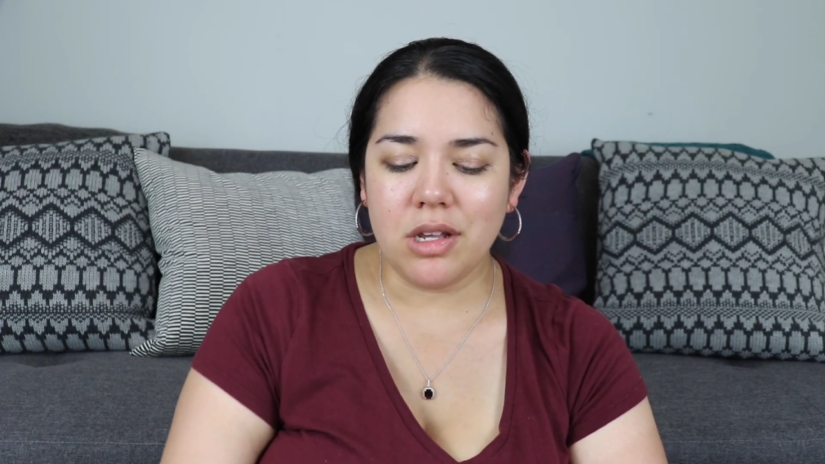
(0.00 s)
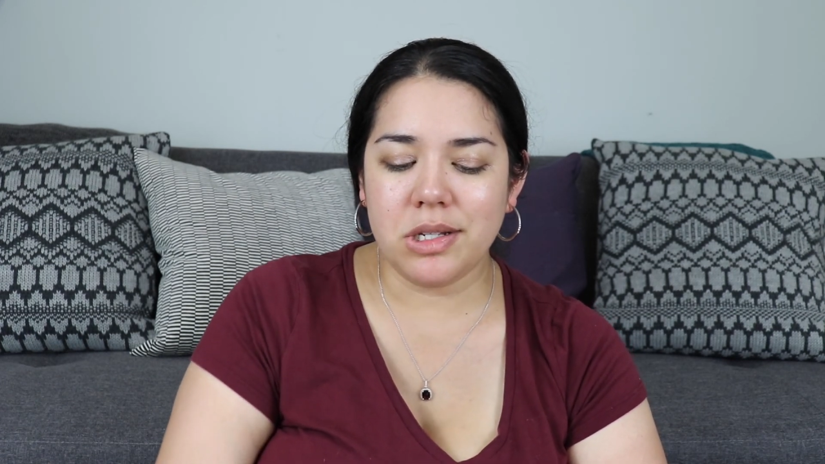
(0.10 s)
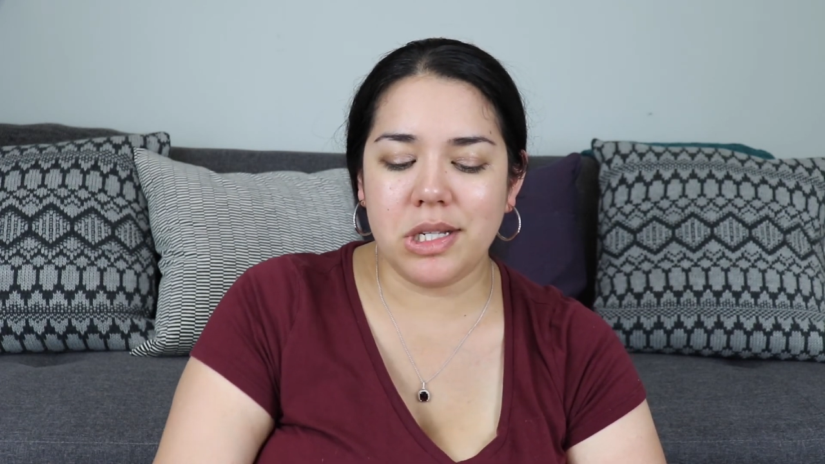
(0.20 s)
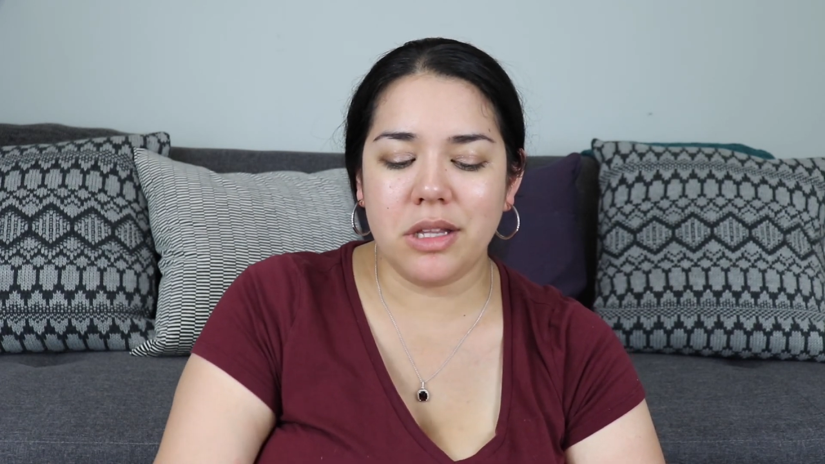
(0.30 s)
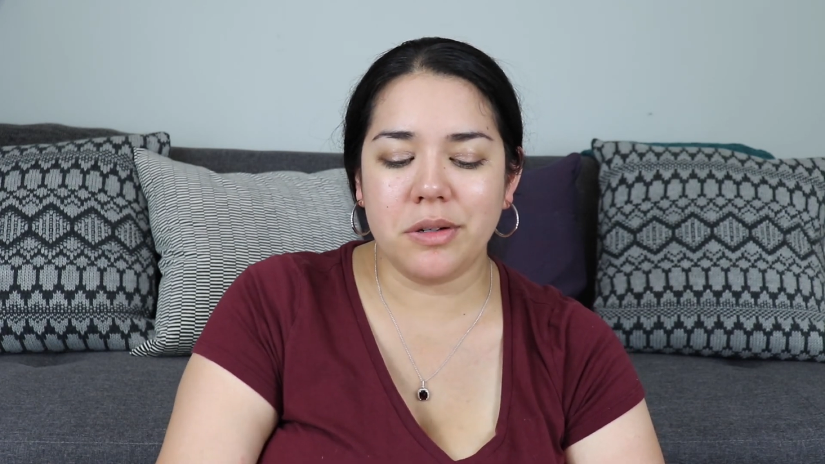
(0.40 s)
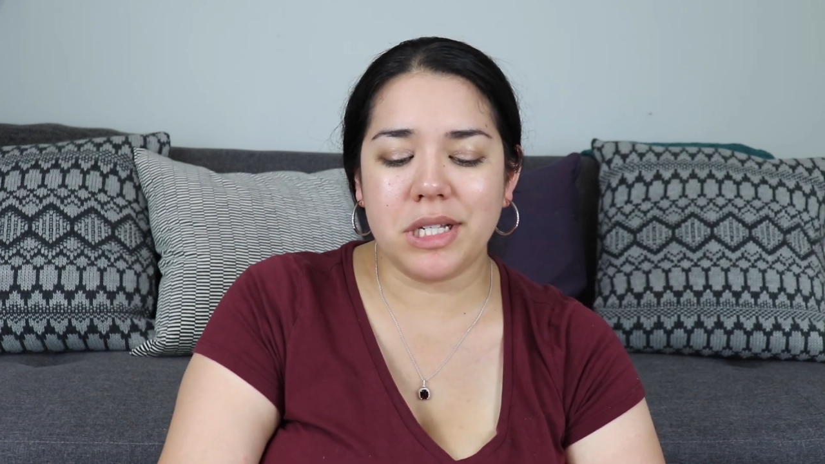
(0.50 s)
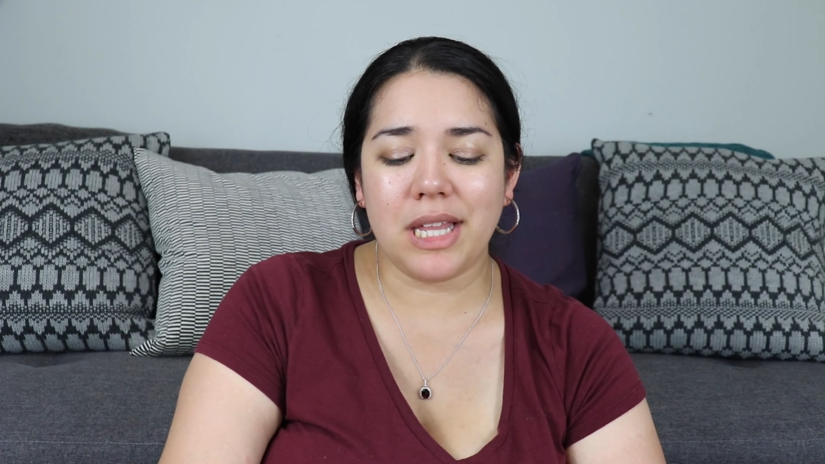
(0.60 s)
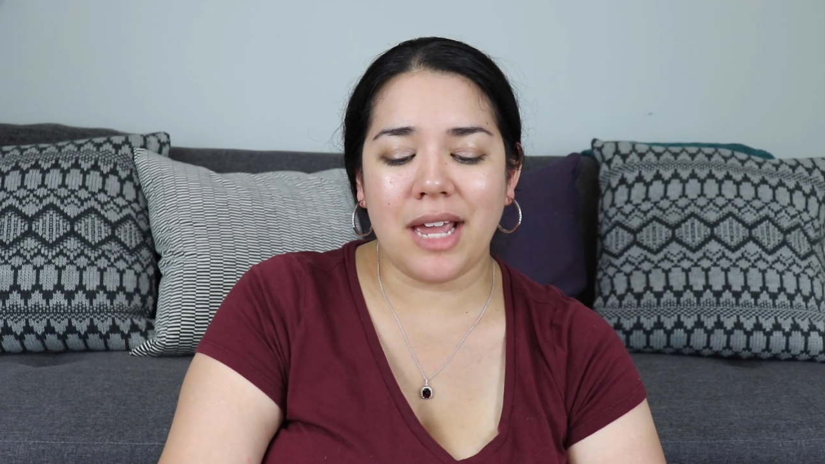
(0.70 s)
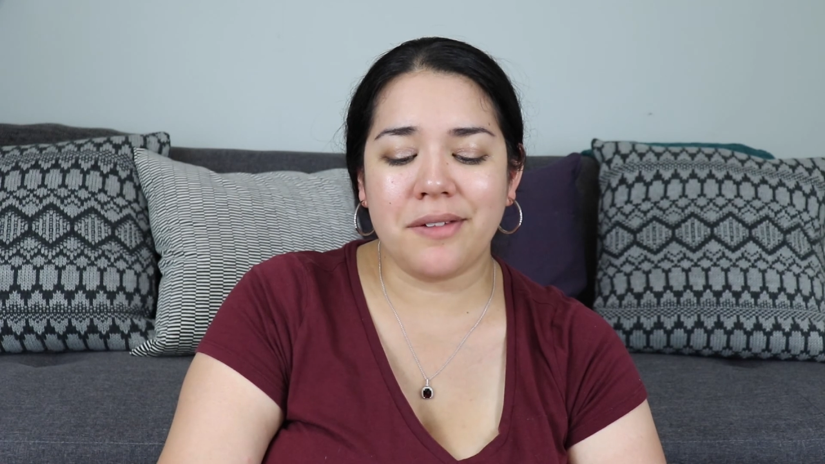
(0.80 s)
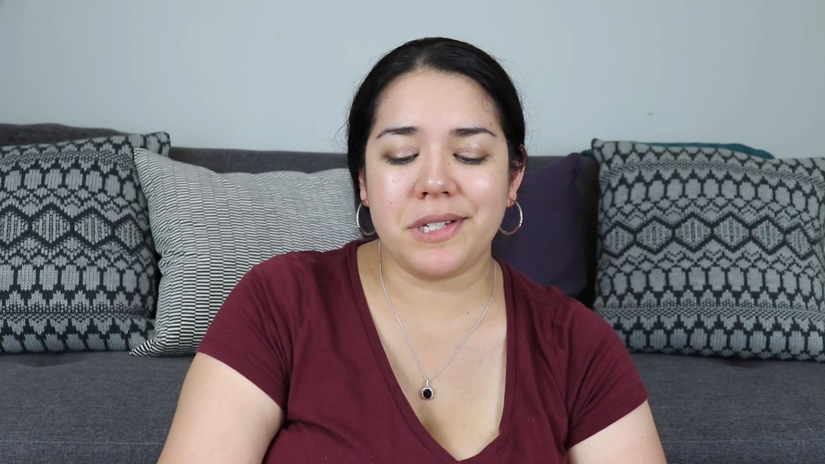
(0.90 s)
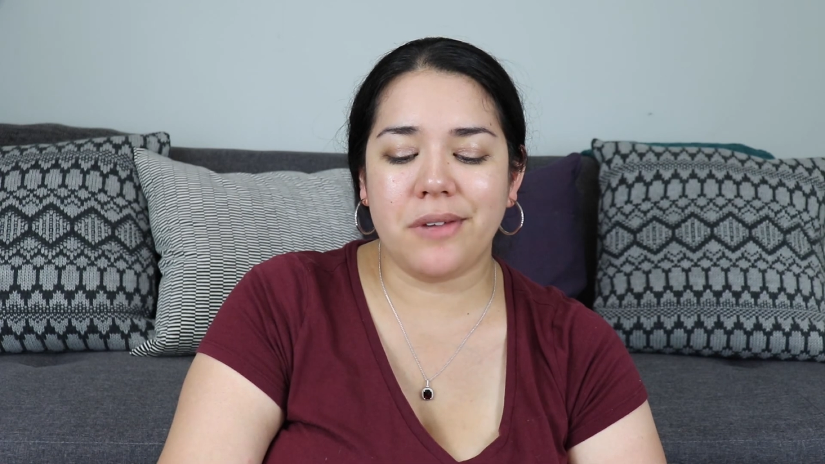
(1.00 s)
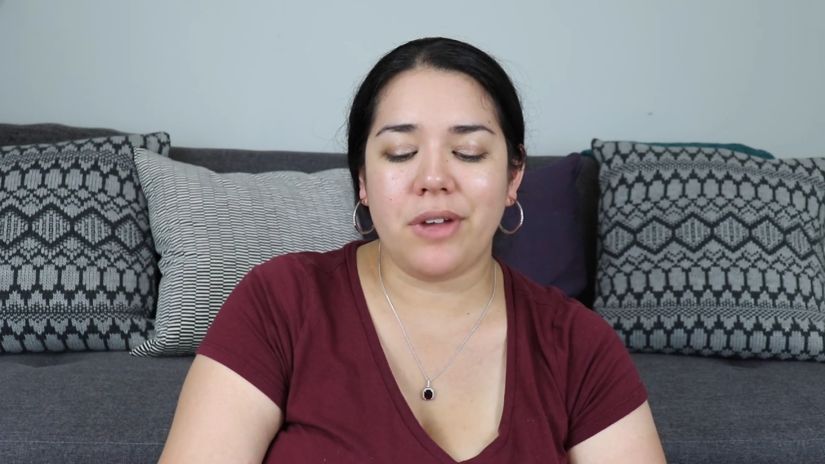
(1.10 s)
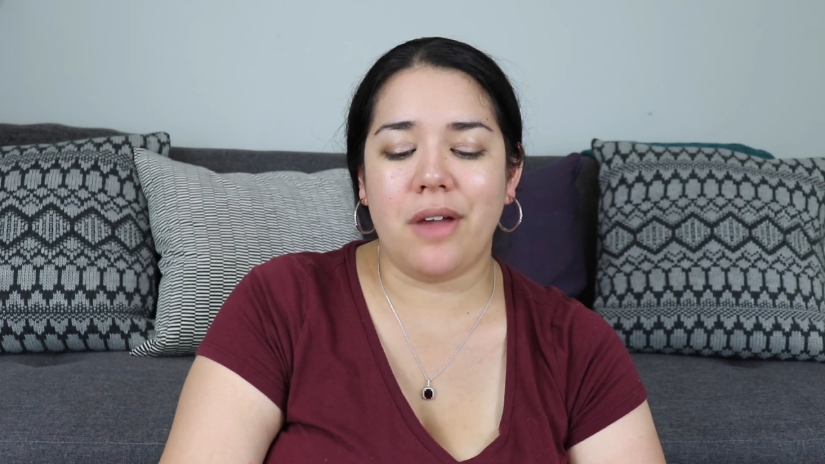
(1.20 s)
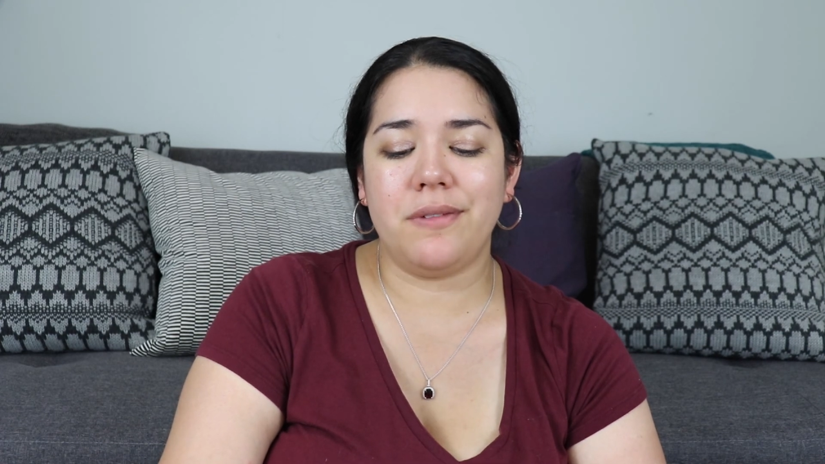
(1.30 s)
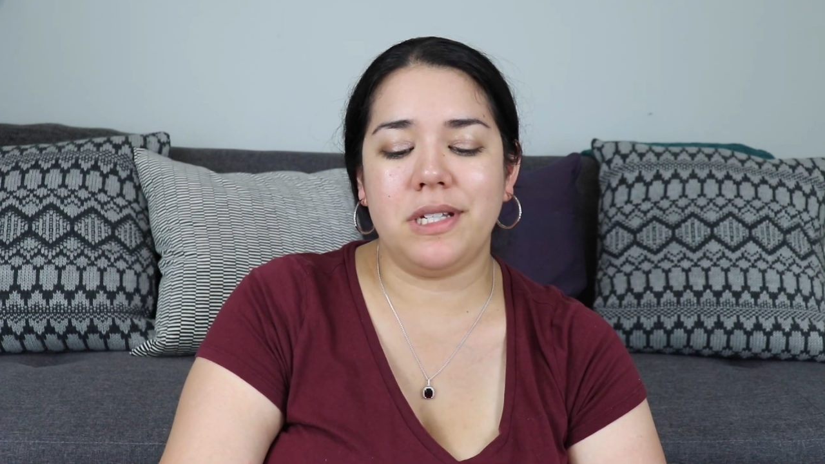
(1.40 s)
So there's a lack of
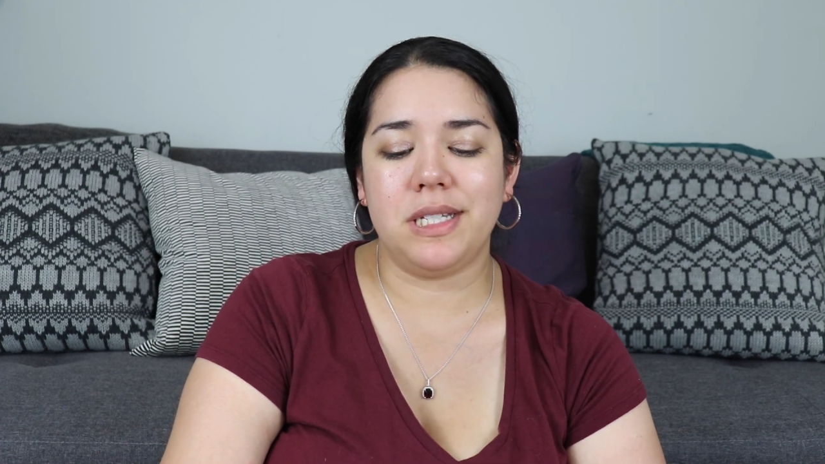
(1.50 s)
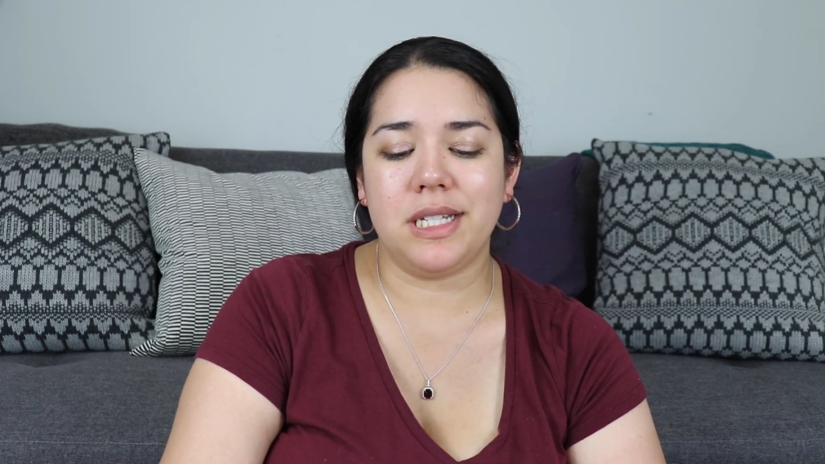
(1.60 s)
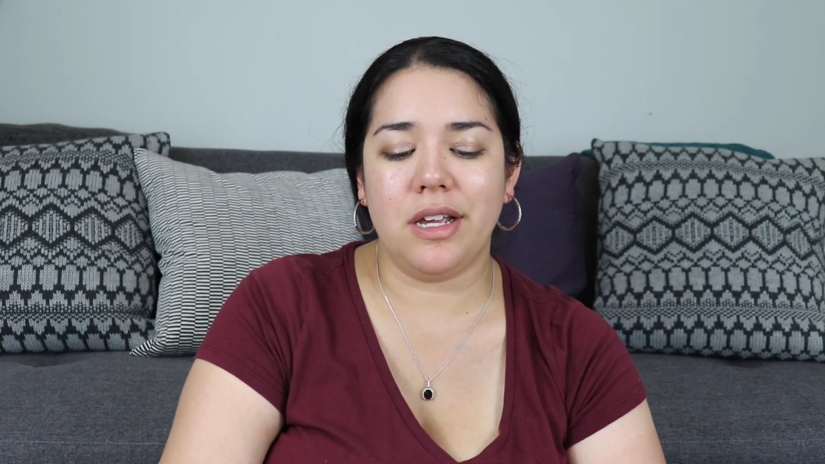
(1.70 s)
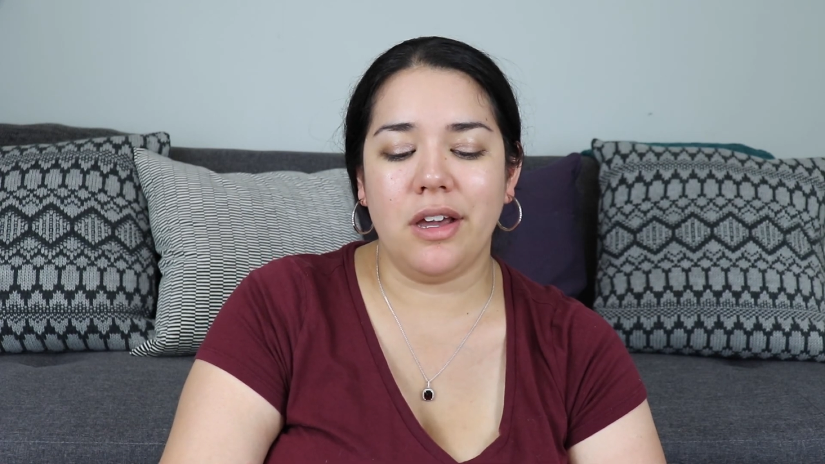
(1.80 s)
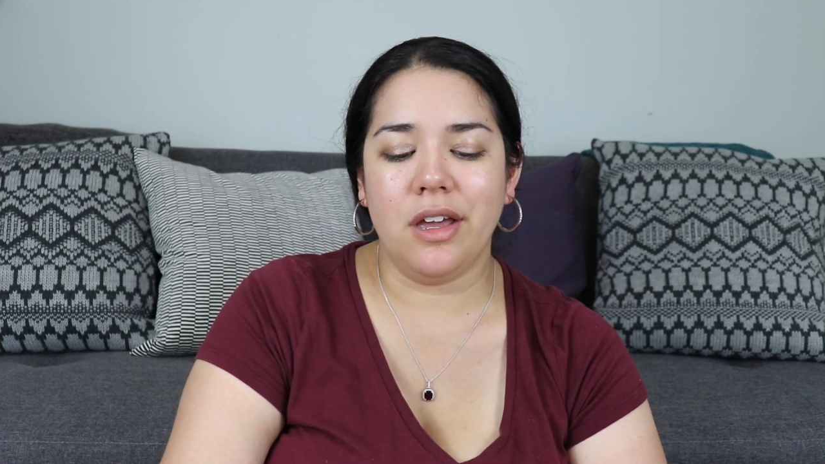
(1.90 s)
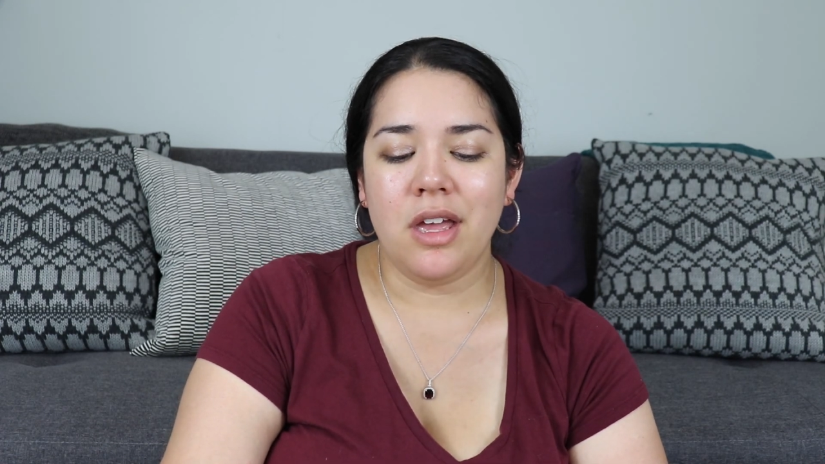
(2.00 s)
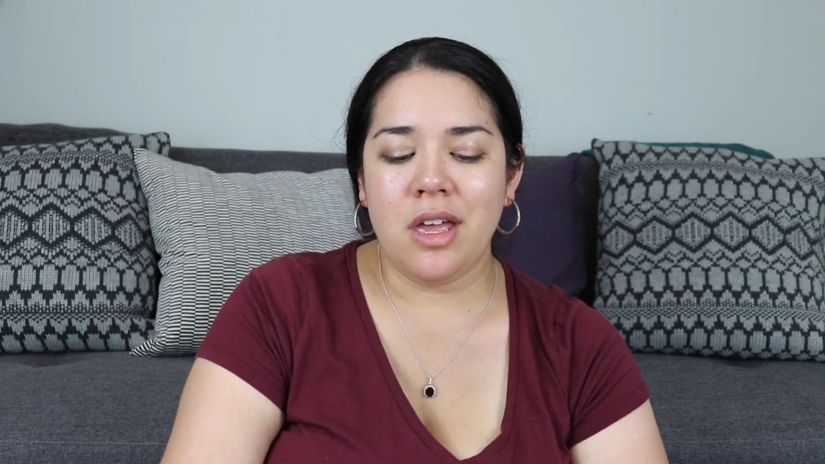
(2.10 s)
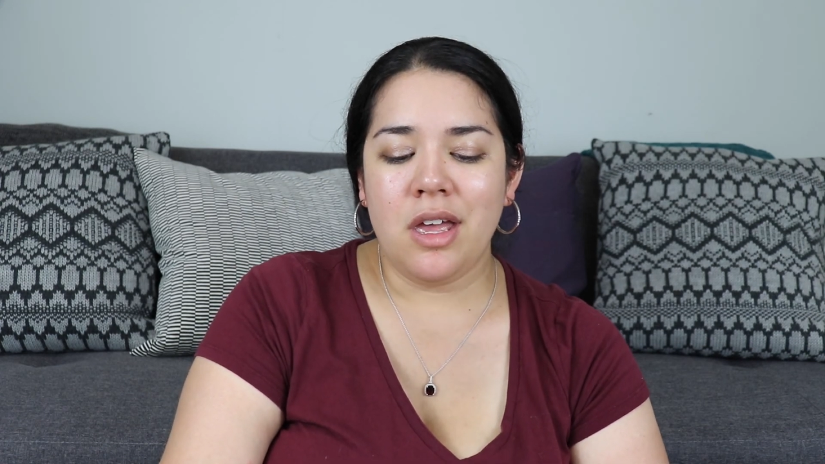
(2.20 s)
self-confidence there.